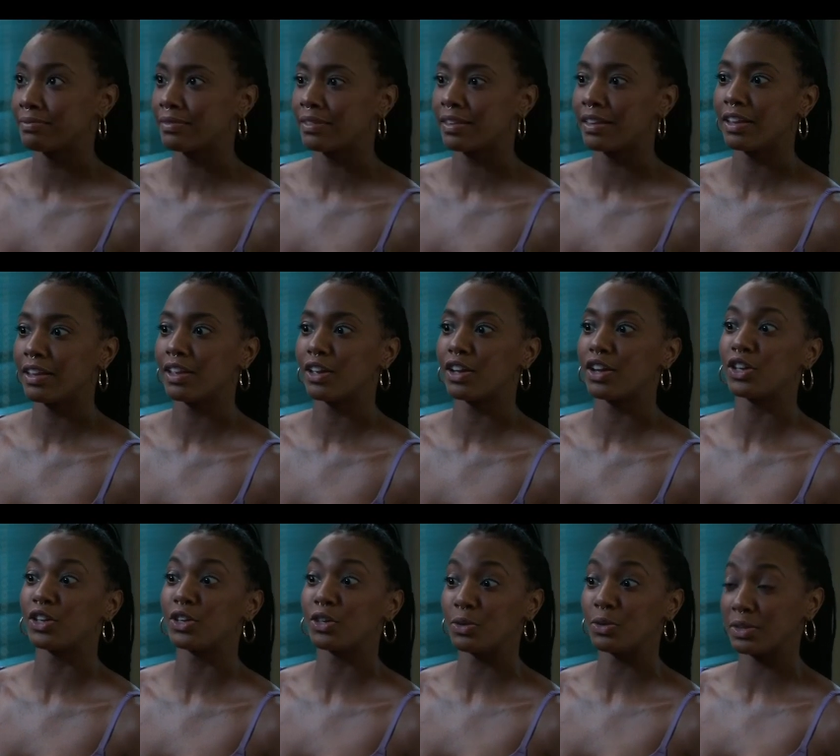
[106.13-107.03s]
each other.
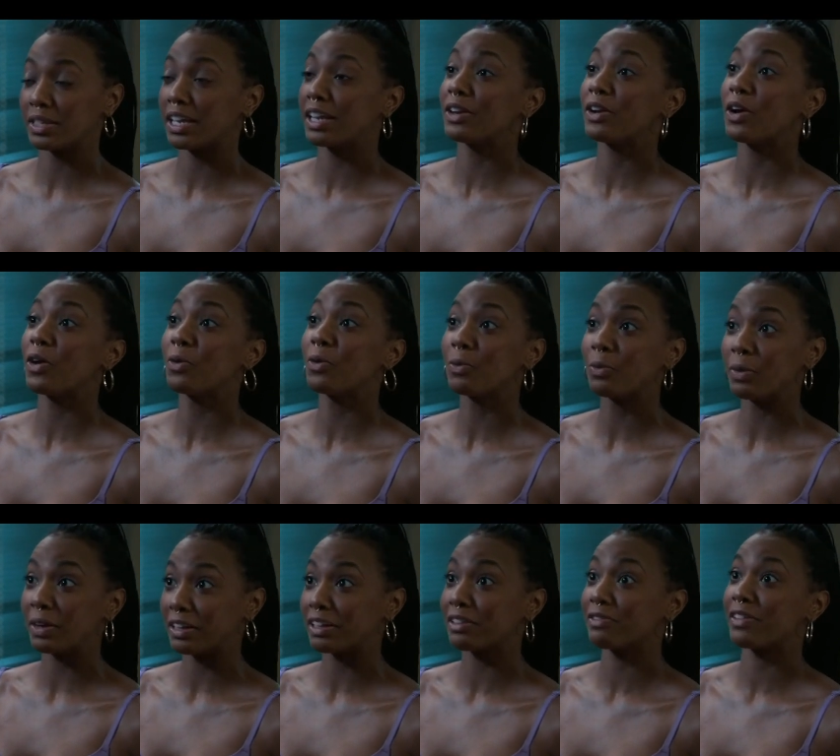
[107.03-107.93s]
You said no
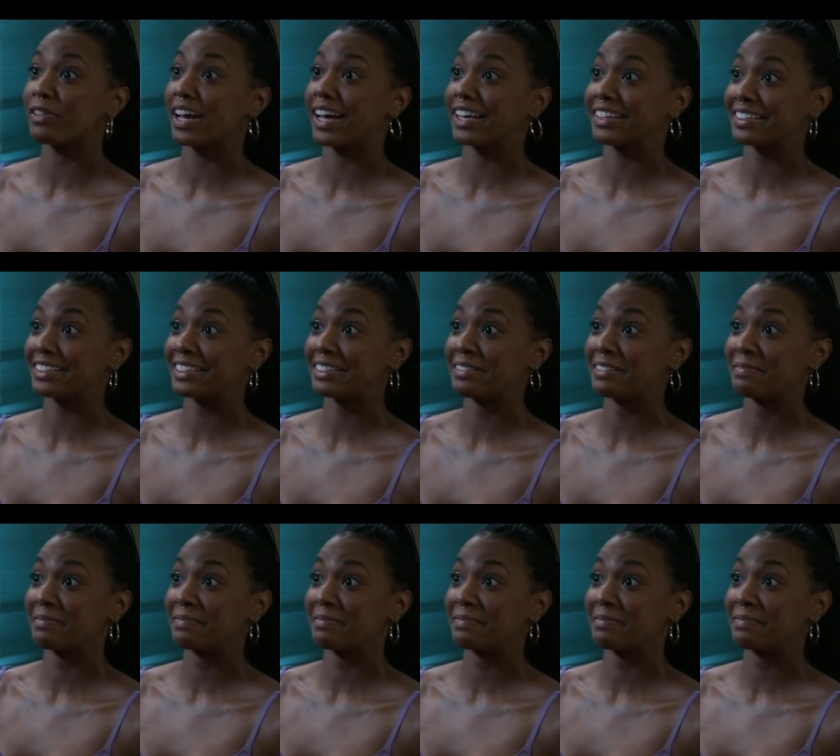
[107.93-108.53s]
really fast. I